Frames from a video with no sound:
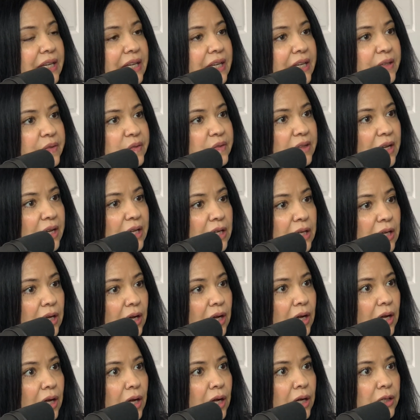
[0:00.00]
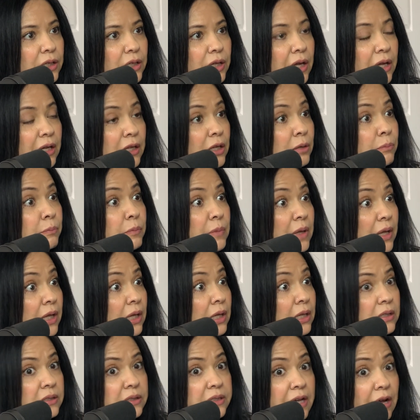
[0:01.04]
It's like it
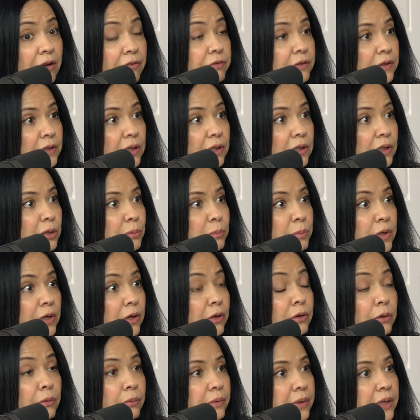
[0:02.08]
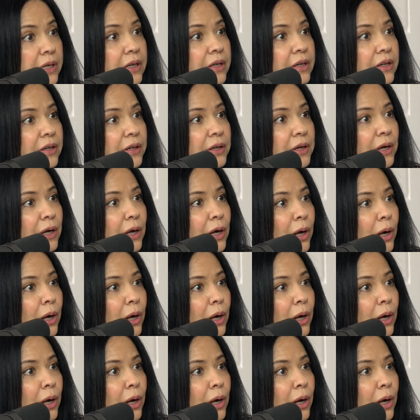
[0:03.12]
can definitely be a career,